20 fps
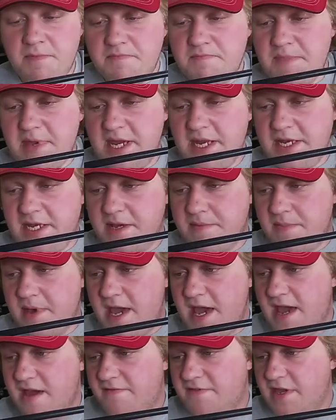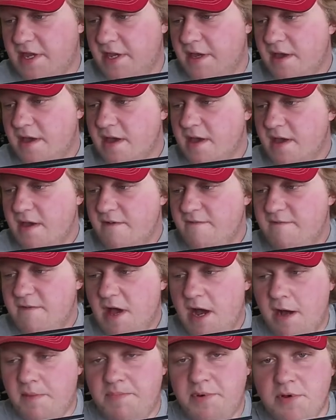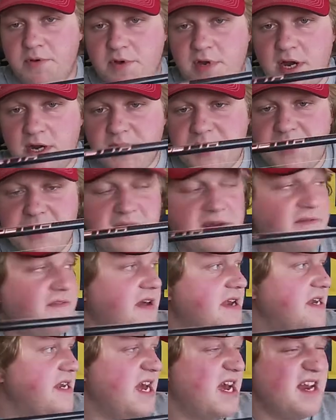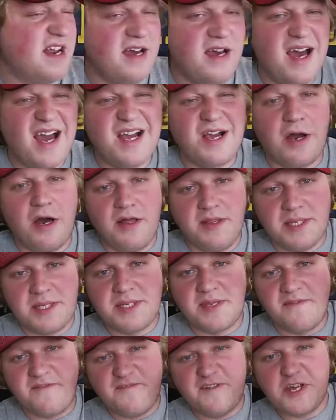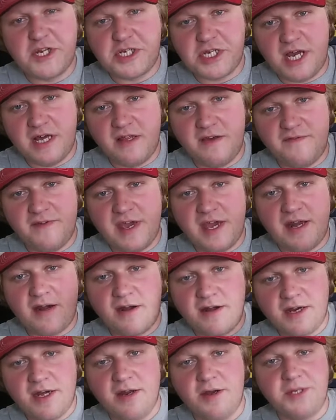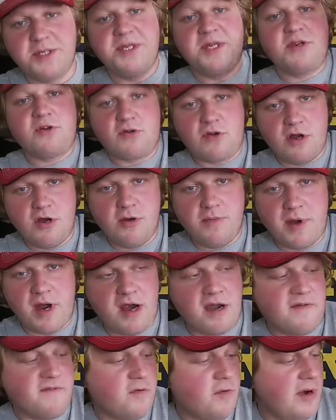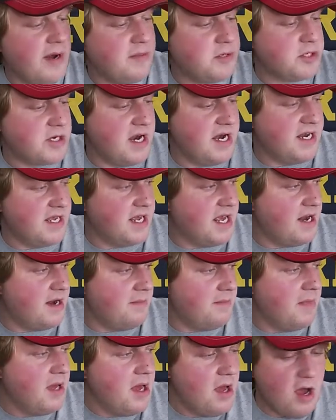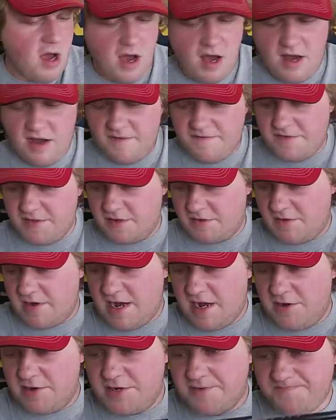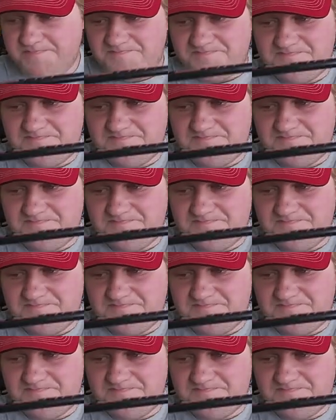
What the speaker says: medium heavy, Abu Garcia Vendetta. I call this the fish elevator. You know, it's the crowbar for when I'm trying to get them off of the ground.